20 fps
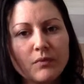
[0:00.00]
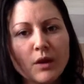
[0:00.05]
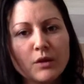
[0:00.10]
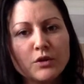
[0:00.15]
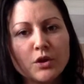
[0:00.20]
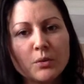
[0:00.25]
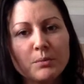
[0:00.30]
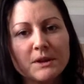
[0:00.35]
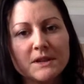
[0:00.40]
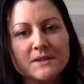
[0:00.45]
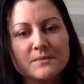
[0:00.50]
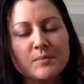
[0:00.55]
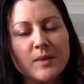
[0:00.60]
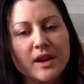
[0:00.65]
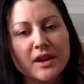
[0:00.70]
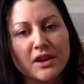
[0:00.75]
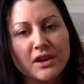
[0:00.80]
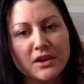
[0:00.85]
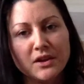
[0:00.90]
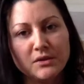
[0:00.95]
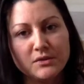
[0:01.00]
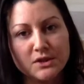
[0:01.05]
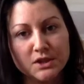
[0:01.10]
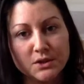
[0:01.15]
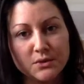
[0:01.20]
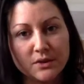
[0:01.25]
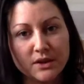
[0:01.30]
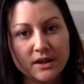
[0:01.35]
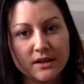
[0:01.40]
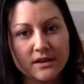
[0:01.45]
nobody's making you
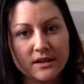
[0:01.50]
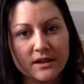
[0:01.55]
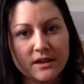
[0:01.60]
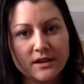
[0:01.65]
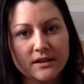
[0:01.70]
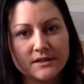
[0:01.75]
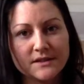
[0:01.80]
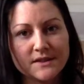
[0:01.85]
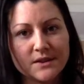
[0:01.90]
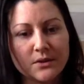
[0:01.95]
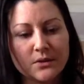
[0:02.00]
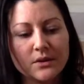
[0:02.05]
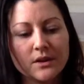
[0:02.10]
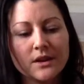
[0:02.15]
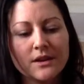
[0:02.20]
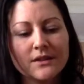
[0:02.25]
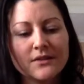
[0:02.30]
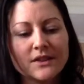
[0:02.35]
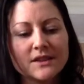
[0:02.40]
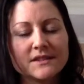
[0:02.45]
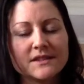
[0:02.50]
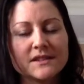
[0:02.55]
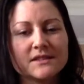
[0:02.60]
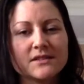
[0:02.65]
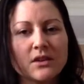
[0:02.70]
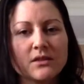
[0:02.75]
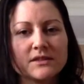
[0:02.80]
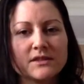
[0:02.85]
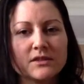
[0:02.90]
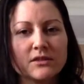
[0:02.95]
do anything. So this is
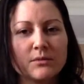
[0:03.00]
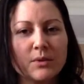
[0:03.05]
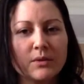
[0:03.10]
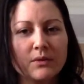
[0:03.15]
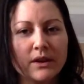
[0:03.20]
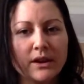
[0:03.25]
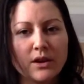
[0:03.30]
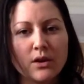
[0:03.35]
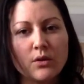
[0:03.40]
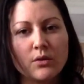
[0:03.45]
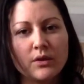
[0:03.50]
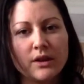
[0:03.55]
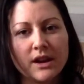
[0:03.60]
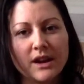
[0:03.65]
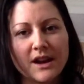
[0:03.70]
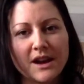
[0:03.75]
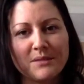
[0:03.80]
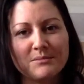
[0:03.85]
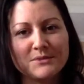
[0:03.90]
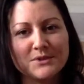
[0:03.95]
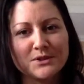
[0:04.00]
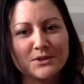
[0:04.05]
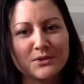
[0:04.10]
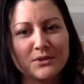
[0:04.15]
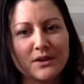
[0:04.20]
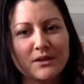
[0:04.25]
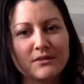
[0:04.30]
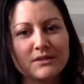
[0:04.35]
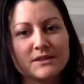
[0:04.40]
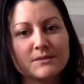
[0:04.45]
also about like owning up to
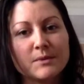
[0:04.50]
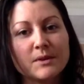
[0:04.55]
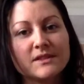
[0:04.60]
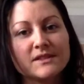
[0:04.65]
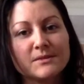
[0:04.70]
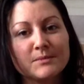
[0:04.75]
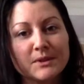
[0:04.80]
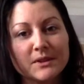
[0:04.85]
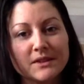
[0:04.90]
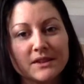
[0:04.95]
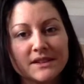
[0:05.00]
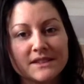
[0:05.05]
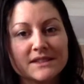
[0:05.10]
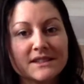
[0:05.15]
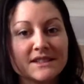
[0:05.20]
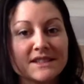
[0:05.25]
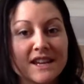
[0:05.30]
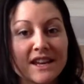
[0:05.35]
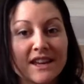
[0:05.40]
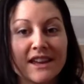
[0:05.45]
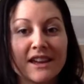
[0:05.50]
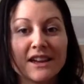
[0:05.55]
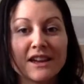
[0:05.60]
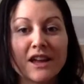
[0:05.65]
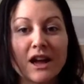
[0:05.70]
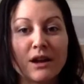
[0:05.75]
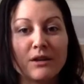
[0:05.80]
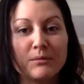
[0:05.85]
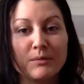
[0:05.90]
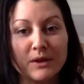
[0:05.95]
our responsibilities and taking
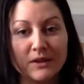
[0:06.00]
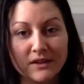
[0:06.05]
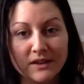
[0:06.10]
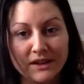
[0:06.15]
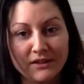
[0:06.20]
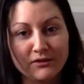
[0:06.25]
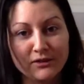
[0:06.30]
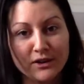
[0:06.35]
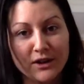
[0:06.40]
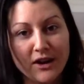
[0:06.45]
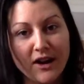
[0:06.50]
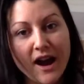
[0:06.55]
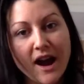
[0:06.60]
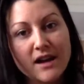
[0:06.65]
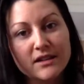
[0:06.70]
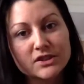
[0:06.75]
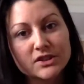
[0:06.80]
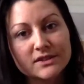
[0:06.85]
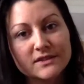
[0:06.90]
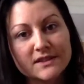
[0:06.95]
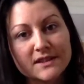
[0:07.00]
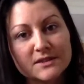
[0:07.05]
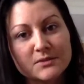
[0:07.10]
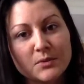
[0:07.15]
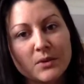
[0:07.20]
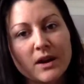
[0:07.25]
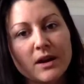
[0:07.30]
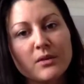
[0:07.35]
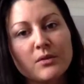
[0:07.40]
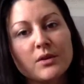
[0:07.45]
accountability for our actions as
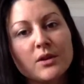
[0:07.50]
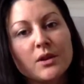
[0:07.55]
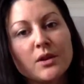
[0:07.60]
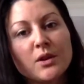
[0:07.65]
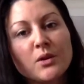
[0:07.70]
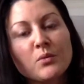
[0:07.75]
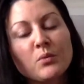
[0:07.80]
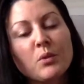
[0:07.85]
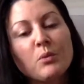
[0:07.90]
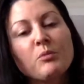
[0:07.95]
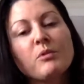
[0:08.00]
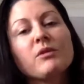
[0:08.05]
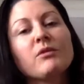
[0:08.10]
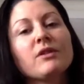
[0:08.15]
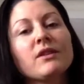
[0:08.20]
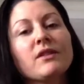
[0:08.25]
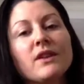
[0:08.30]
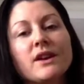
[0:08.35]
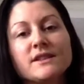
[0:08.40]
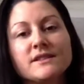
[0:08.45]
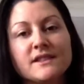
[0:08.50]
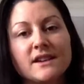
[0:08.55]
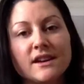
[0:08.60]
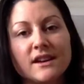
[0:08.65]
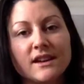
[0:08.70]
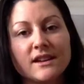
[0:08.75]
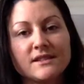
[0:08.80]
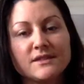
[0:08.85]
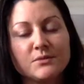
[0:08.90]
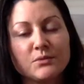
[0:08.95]
well, when we realize
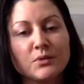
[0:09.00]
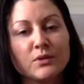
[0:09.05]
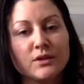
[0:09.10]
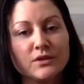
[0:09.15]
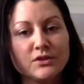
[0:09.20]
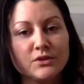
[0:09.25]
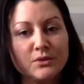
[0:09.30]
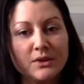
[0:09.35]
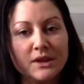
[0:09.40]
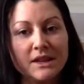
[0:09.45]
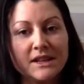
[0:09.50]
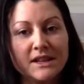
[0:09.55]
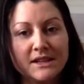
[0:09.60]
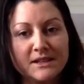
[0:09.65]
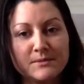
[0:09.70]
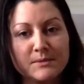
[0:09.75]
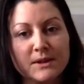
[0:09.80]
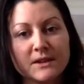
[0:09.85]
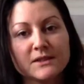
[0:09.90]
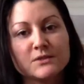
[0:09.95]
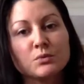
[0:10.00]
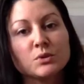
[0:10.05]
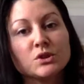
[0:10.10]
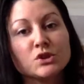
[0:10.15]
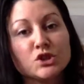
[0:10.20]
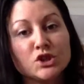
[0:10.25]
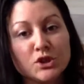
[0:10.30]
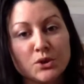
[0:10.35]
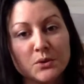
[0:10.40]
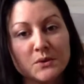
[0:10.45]
that we're doing things because we're
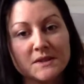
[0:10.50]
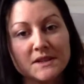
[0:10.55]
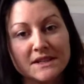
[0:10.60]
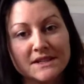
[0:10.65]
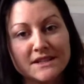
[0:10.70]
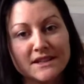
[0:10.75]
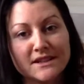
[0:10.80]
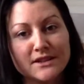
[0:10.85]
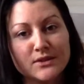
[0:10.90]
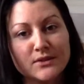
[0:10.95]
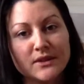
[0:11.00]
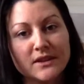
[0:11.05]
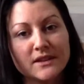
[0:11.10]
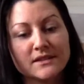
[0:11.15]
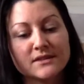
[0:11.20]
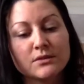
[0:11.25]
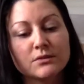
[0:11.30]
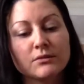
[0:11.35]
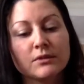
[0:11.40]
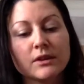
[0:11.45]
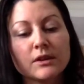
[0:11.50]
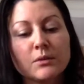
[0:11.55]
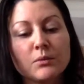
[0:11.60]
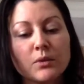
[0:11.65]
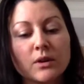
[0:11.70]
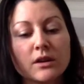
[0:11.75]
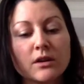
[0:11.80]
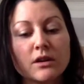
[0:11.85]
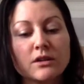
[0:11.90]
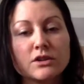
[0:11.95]
choosing to do things. So really
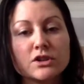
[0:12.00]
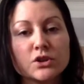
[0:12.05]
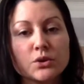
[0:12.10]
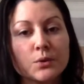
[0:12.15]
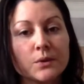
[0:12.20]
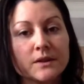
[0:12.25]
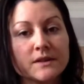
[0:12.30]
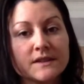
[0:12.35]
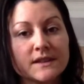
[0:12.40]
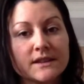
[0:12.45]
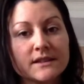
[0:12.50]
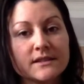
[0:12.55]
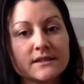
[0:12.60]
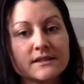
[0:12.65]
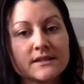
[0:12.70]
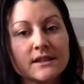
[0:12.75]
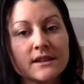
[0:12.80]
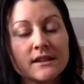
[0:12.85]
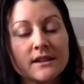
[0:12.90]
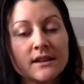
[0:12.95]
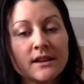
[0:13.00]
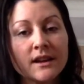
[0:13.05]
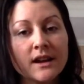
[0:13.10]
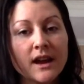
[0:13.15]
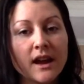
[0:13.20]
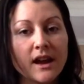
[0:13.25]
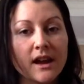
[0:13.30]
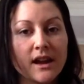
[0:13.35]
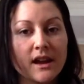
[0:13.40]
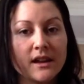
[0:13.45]
work on choices
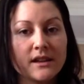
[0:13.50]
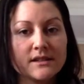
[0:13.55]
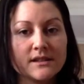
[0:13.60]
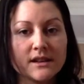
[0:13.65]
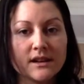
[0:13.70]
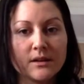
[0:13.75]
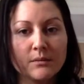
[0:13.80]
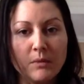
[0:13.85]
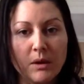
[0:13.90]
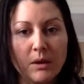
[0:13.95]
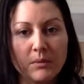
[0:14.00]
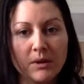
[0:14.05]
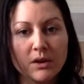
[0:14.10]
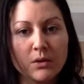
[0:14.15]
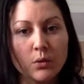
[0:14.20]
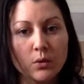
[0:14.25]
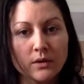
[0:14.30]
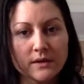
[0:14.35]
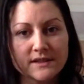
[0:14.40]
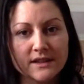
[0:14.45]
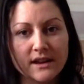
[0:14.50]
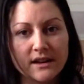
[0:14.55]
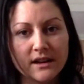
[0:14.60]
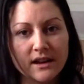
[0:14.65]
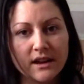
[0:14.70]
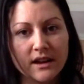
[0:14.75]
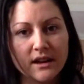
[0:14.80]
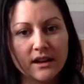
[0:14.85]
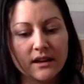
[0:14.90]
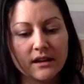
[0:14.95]
and maybe goal
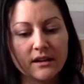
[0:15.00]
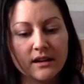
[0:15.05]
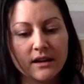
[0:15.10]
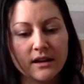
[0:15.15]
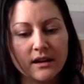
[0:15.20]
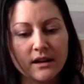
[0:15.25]
setting